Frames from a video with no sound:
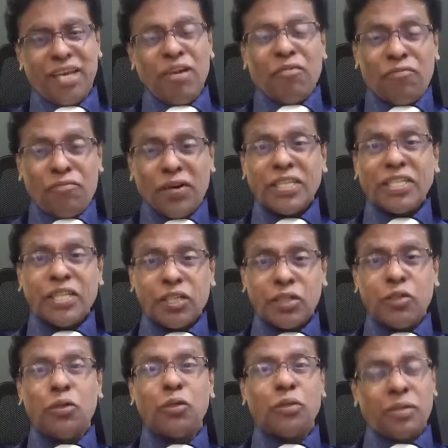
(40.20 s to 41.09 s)

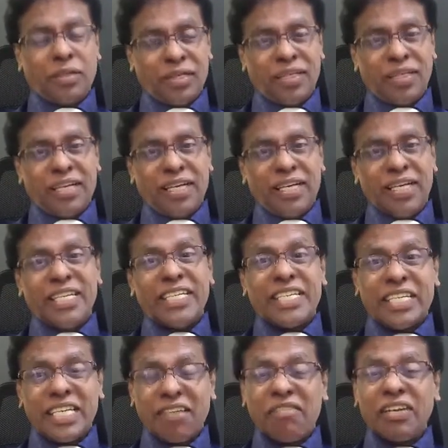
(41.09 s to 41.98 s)
1st June
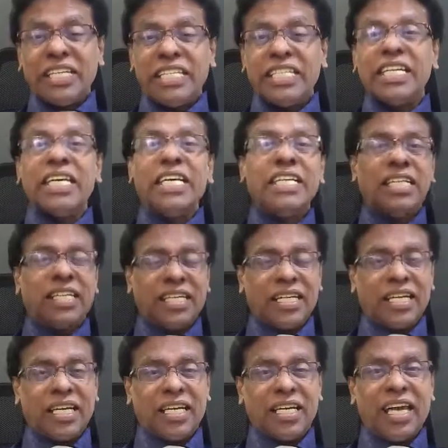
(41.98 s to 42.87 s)

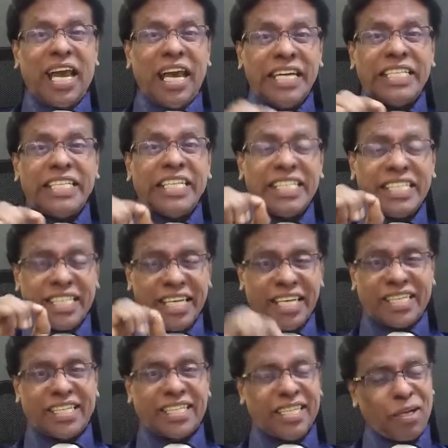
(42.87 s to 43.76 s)

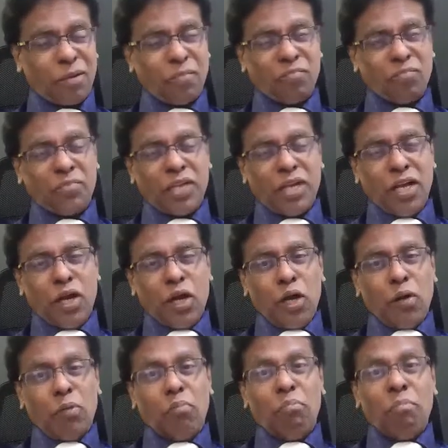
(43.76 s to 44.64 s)
1786,
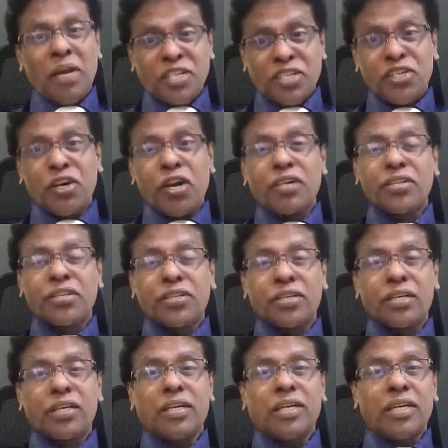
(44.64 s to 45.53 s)

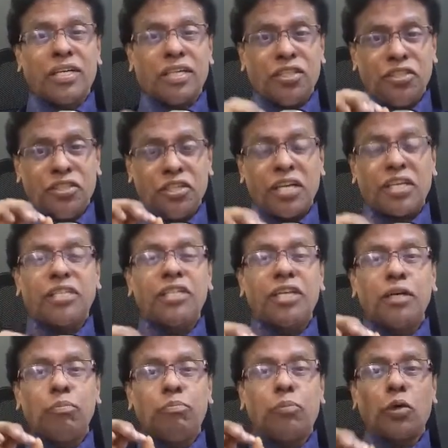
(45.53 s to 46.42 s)
Madras
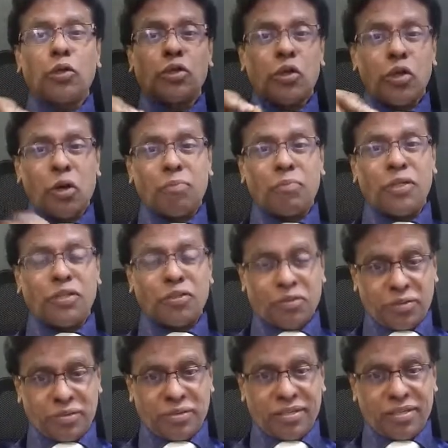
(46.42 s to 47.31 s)
General Post
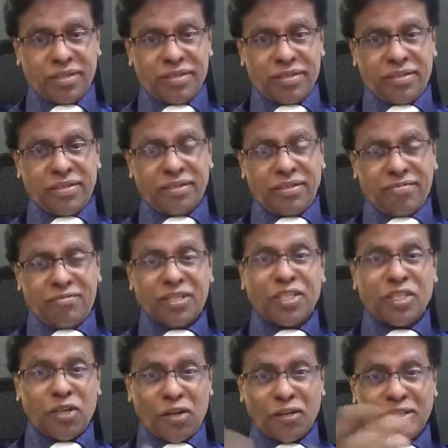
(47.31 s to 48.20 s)
Office was
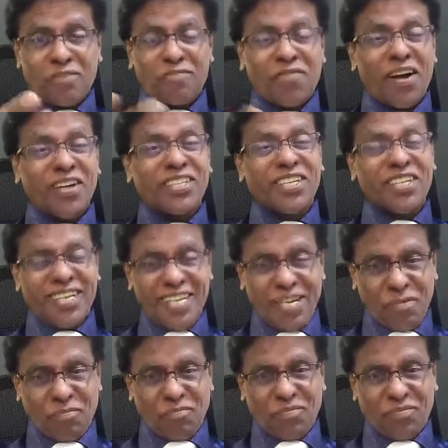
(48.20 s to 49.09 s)
started functioning.
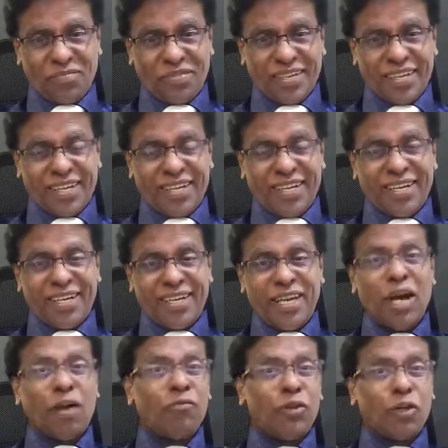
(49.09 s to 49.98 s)

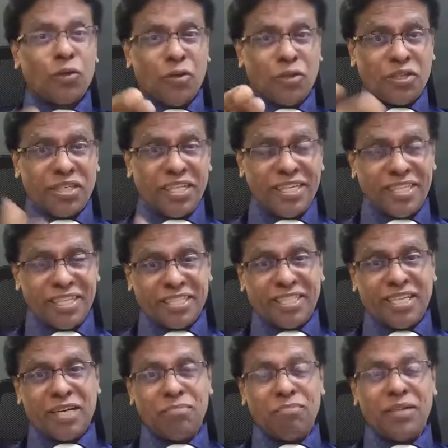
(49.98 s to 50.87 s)
Now we could see that
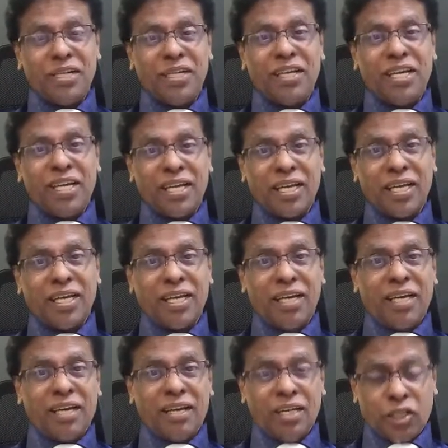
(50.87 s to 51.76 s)
same building.
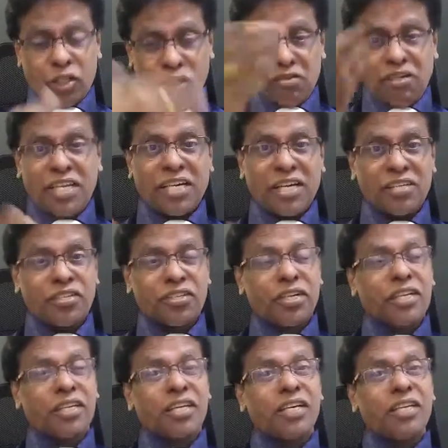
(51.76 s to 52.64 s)
It's
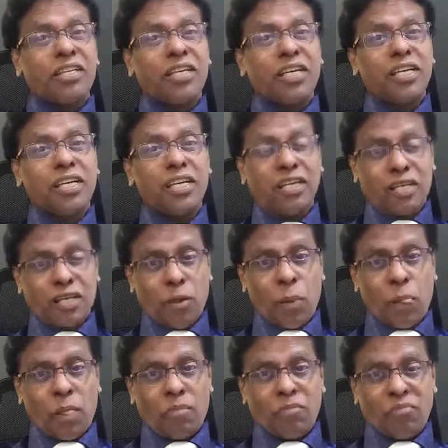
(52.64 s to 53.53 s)
reconstructed in the year
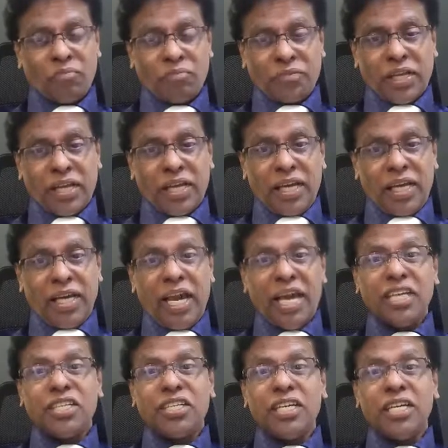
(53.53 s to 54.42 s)

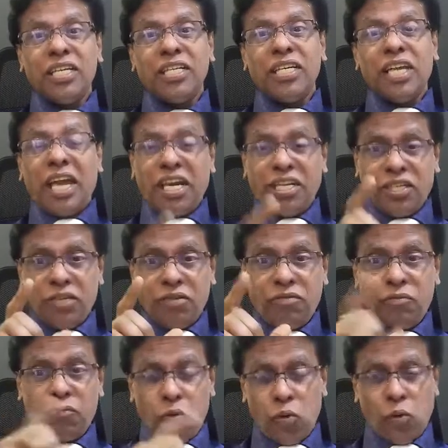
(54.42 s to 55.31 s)

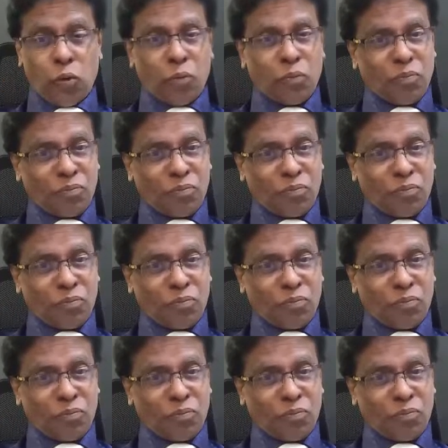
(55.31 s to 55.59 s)
1884.